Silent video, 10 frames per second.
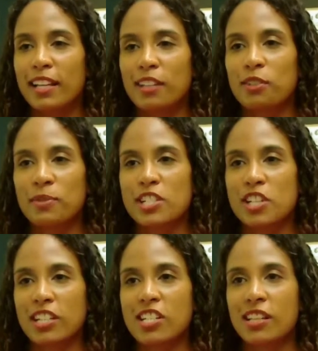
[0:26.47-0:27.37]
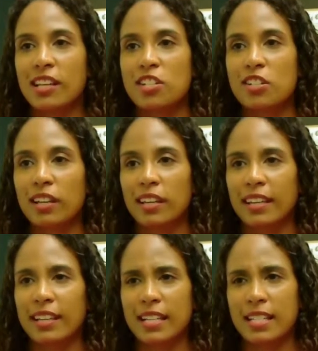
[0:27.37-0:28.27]
little injection that you can
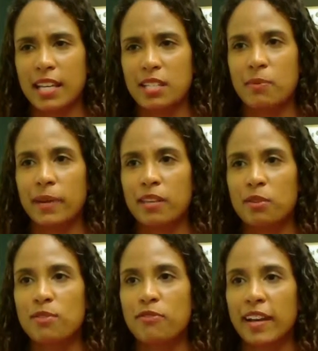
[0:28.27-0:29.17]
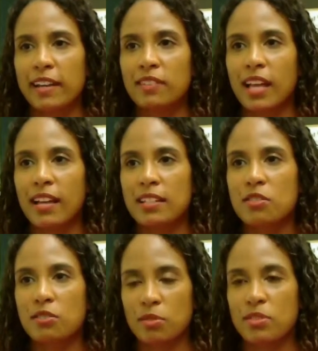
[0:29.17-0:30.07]
get that takes away those frown
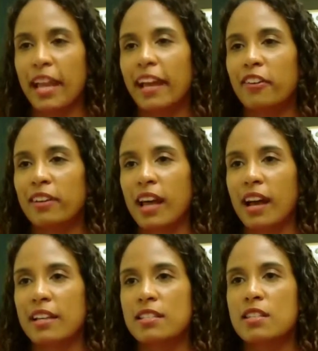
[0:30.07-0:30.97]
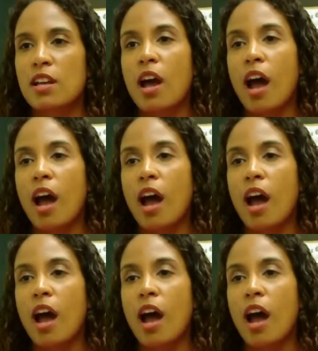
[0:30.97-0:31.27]
lines or those angry lines.